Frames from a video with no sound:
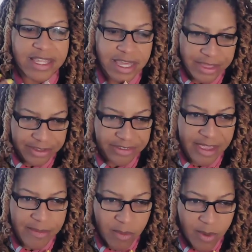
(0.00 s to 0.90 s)
in the
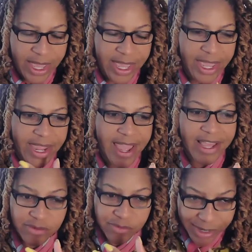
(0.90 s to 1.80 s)
same way
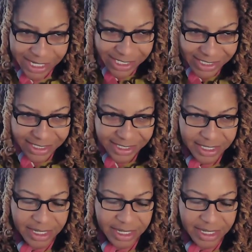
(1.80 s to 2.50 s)
as race?